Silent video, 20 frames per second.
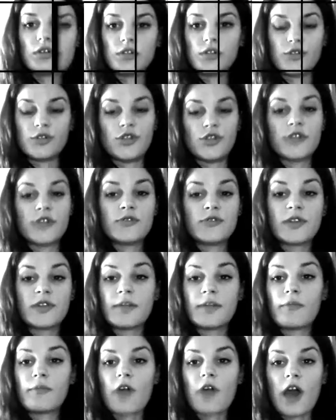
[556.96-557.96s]
Jason
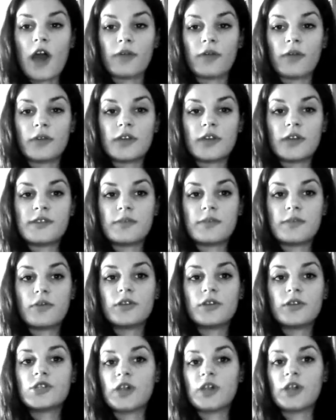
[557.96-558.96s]
Adam Brown is a
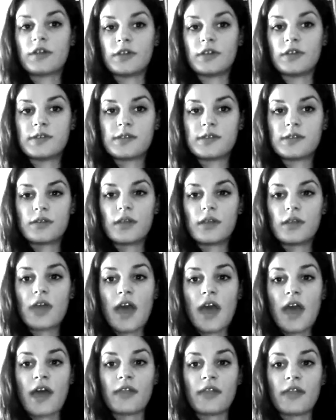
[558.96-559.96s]
British artist,
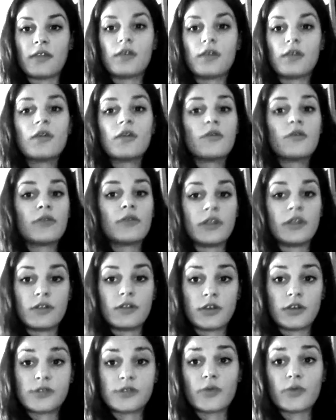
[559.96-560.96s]
and in
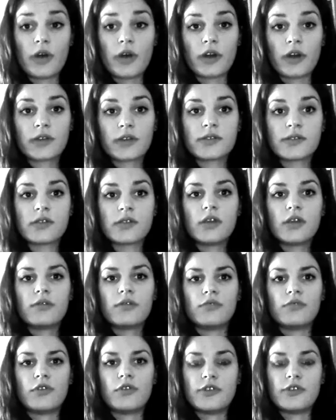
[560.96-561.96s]
his works,
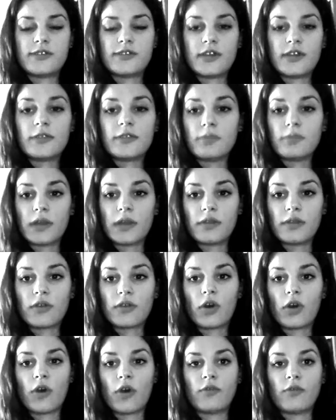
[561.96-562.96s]
the restatement
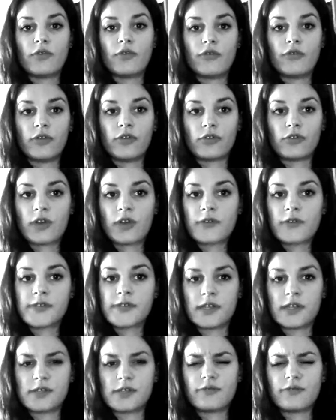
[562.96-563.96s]
of photographs
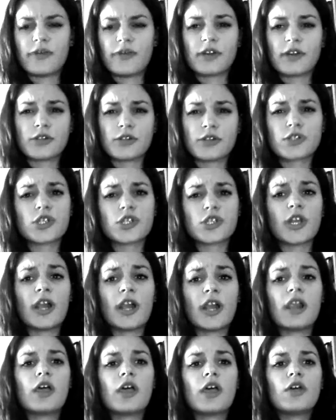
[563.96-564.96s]
is
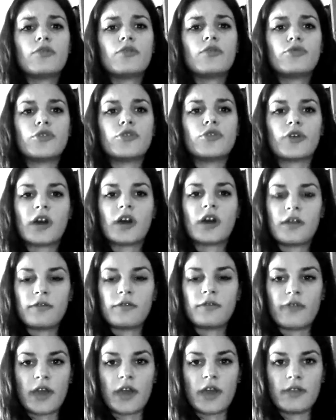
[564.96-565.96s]
functional to
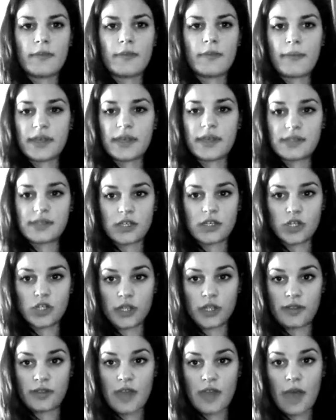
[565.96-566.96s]
convey the message
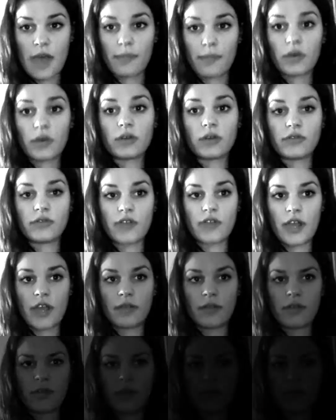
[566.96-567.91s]
in them contained.